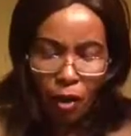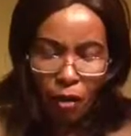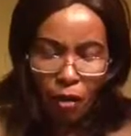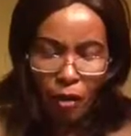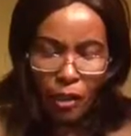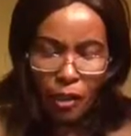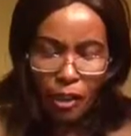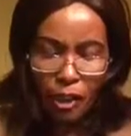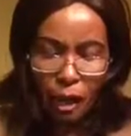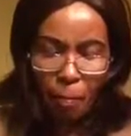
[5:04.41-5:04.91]

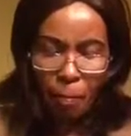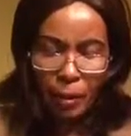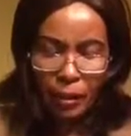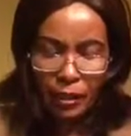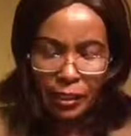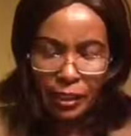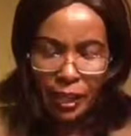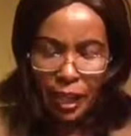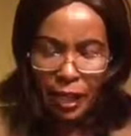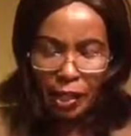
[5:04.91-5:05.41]
on
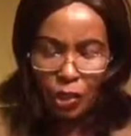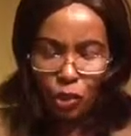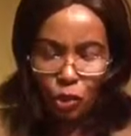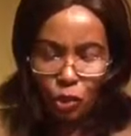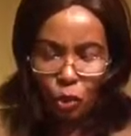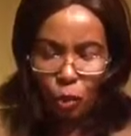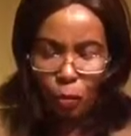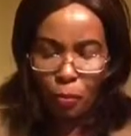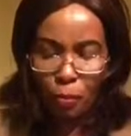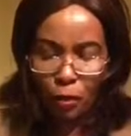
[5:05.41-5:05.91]
serpents and
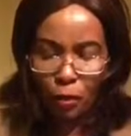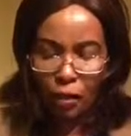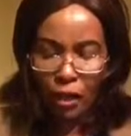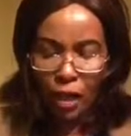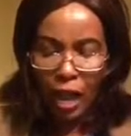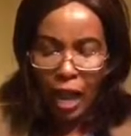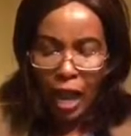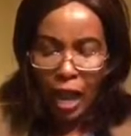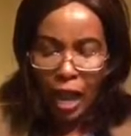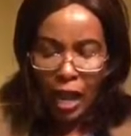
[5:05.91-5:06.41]
scorpions,
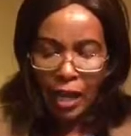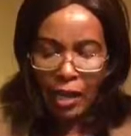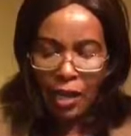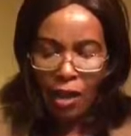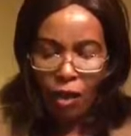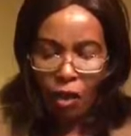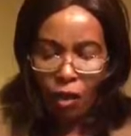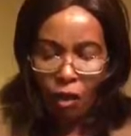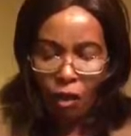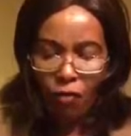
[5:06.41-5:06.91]

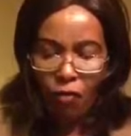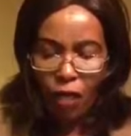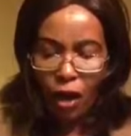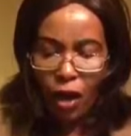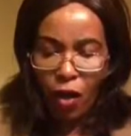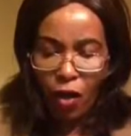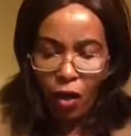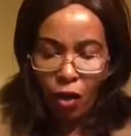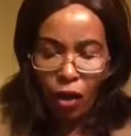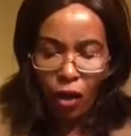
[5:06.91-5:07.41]
and
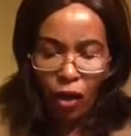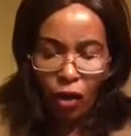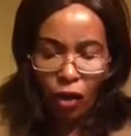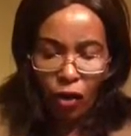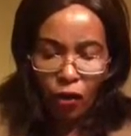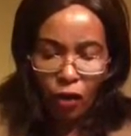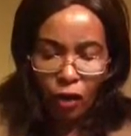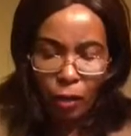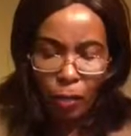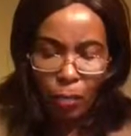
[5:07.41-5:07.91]
over
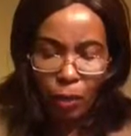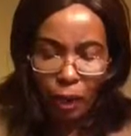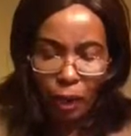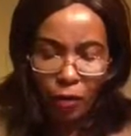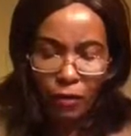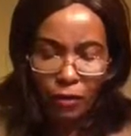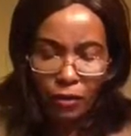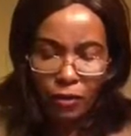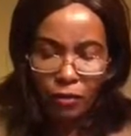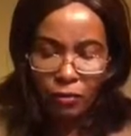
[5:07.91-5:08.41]
all the
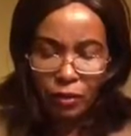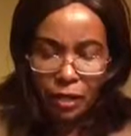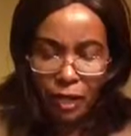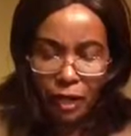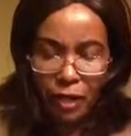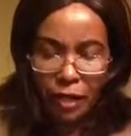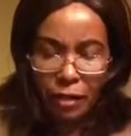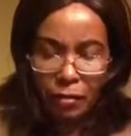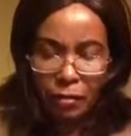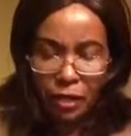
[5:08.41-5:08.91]
powers of the
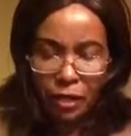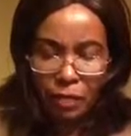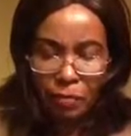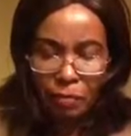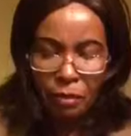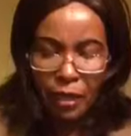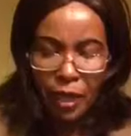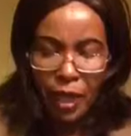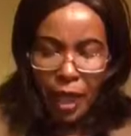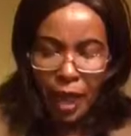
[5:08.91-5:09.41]
enemy,
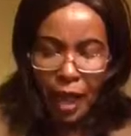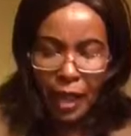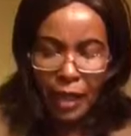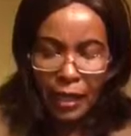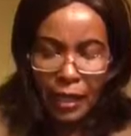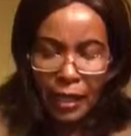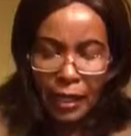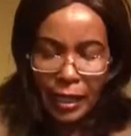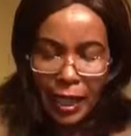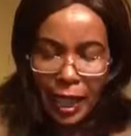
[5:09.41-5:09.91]

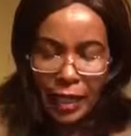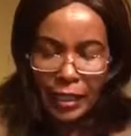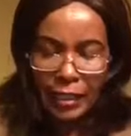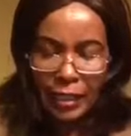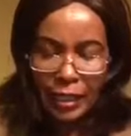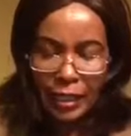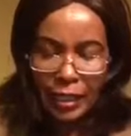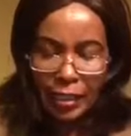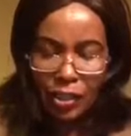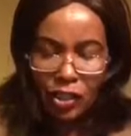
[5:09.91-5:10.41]
and
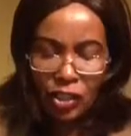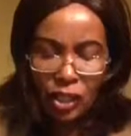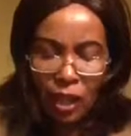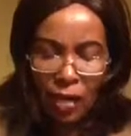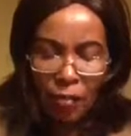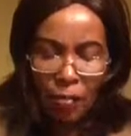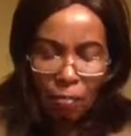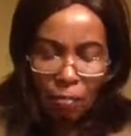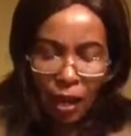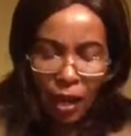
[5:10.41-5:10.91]
nothing
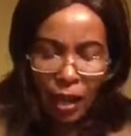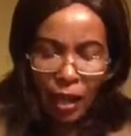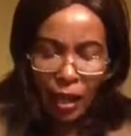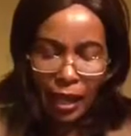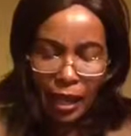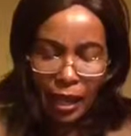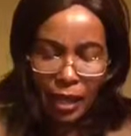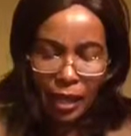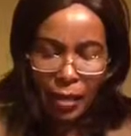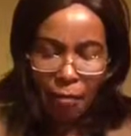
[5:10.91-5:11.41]
shall by
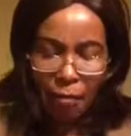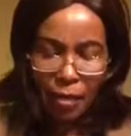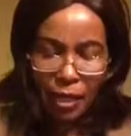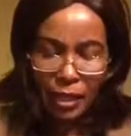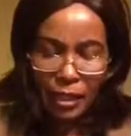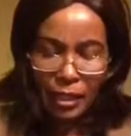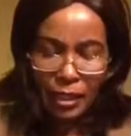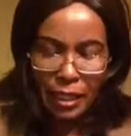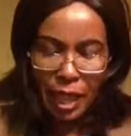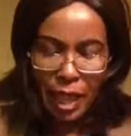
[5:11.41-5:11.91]
any
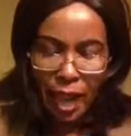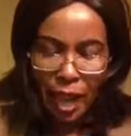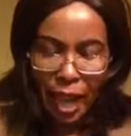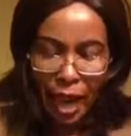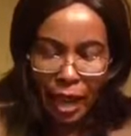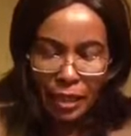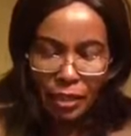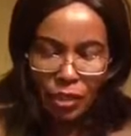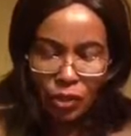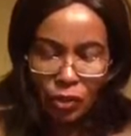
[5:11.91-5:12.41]
means
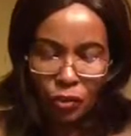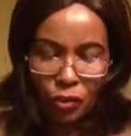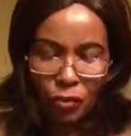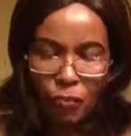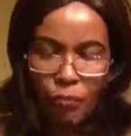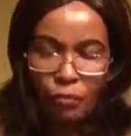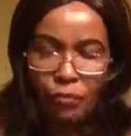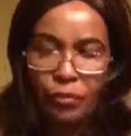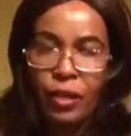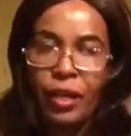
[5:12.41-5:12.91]
hurt you.
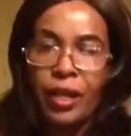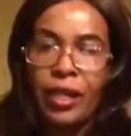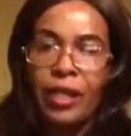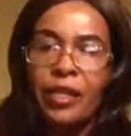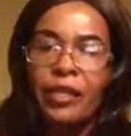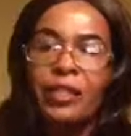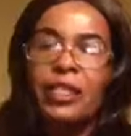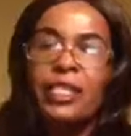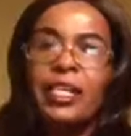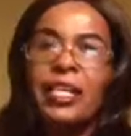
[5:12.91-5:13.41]

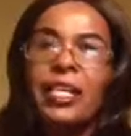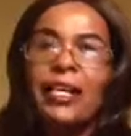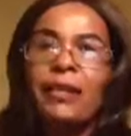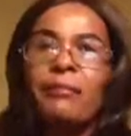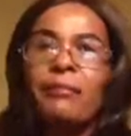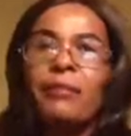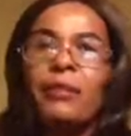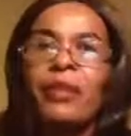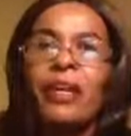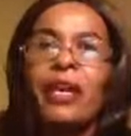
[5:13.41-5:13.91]
You
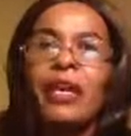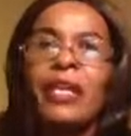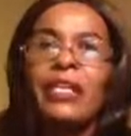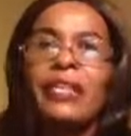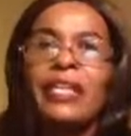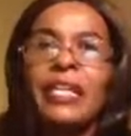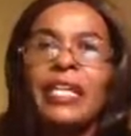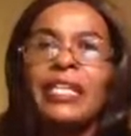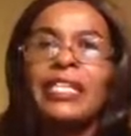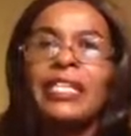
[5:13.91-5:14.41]
see,
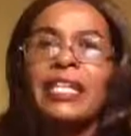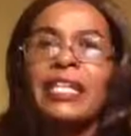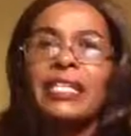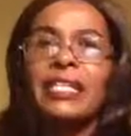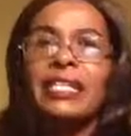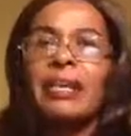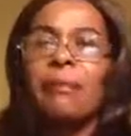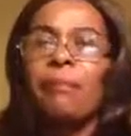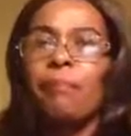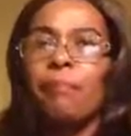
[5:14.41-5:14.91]
this
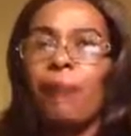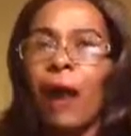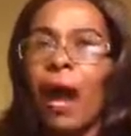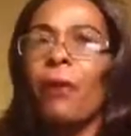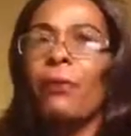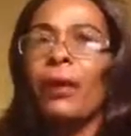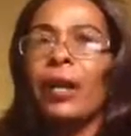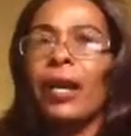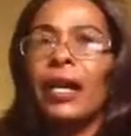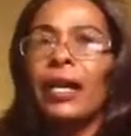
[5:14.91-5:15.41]
is the
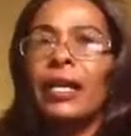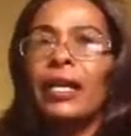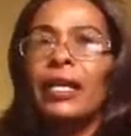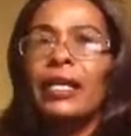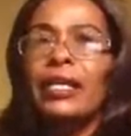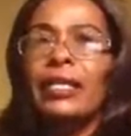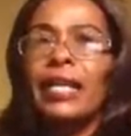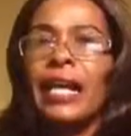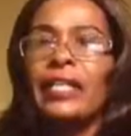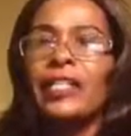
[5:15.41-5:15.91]
power
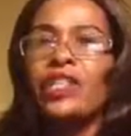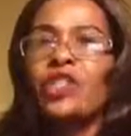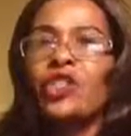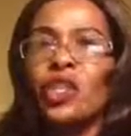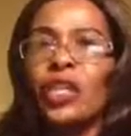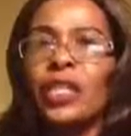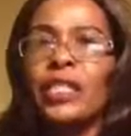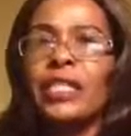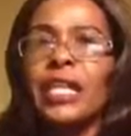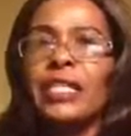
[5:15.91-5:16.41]
that
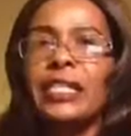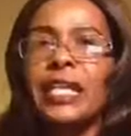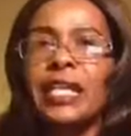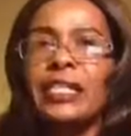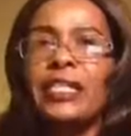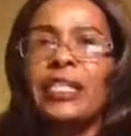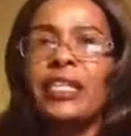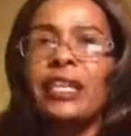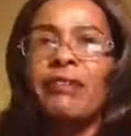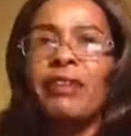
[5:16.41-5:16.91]
Jesus
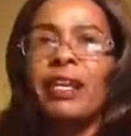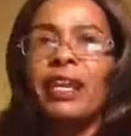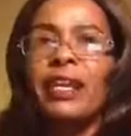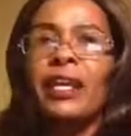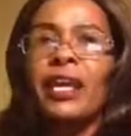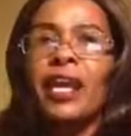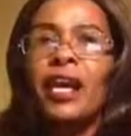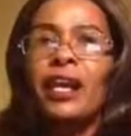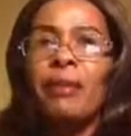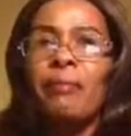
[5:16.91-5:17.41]
has
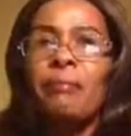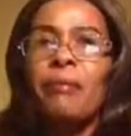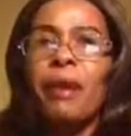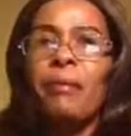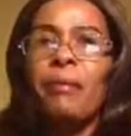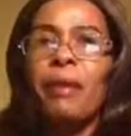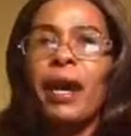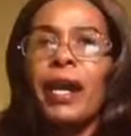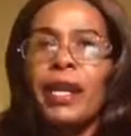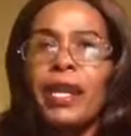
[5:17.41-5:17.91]
given
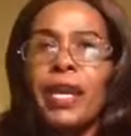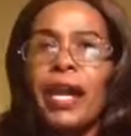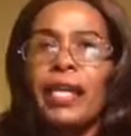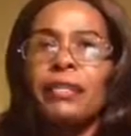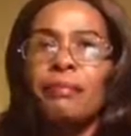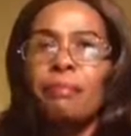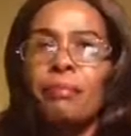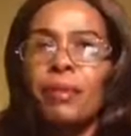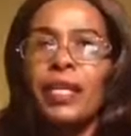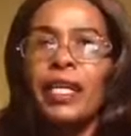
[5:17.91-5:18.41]
Remember, he
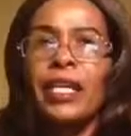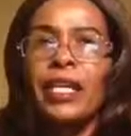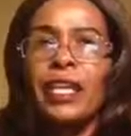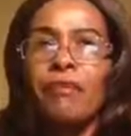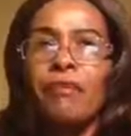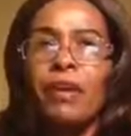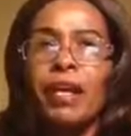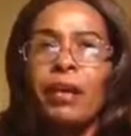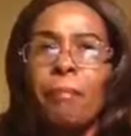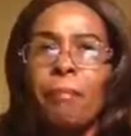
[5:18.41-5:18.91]
has been
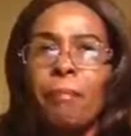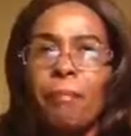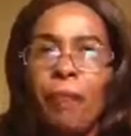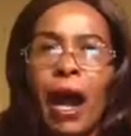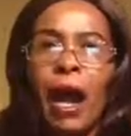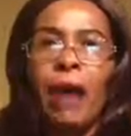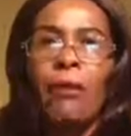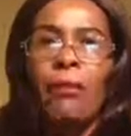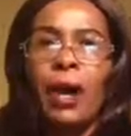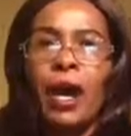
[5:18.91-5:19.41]
given
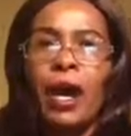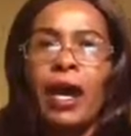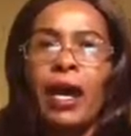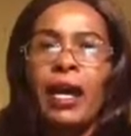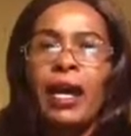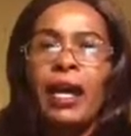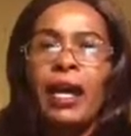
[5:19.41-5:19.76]
power